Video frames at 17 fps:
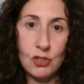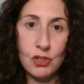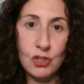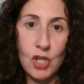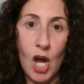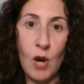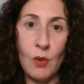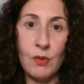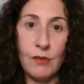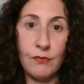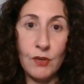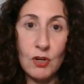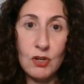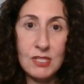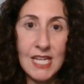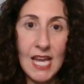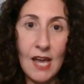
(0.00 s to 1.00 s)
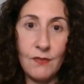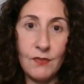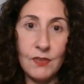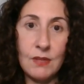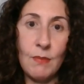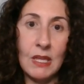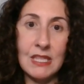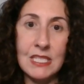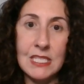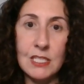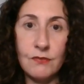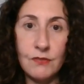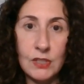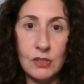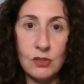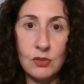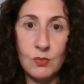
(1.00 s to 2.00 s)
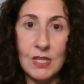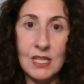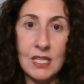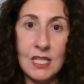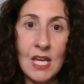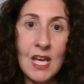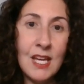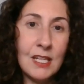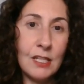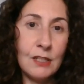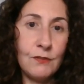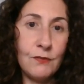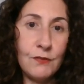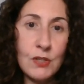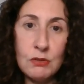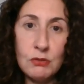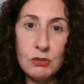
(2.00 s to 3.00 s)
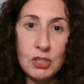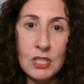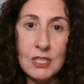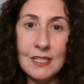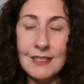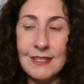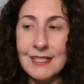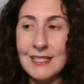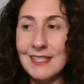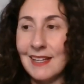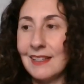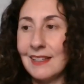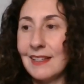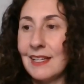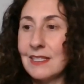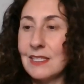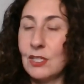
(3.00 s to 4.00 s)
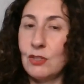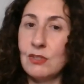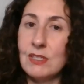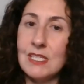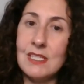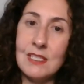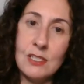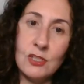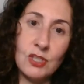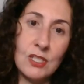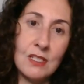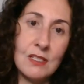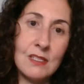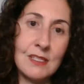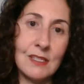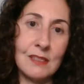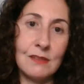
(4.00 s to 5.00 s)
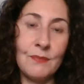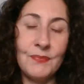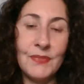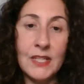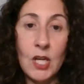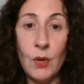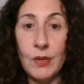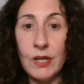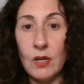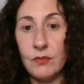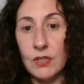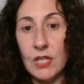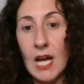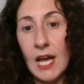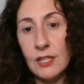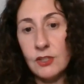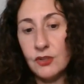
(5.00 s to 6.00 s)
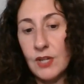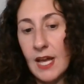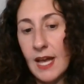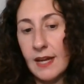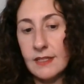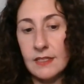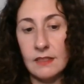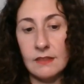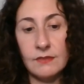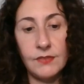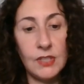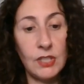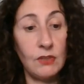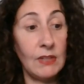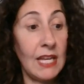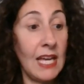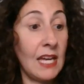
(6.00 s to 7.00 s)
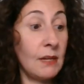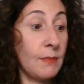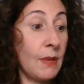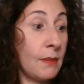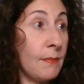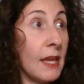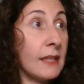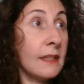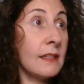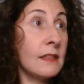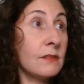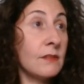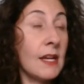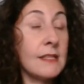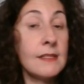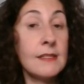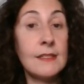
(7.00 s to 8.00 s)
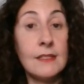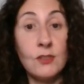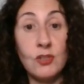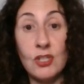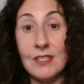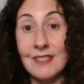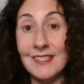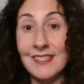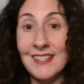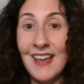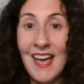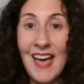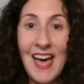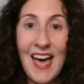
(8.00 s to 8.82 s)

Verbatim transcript: So the first half of the month is filled with confusion and second guessing your decisions and going over contracts and figuring out, am I making the right decisions?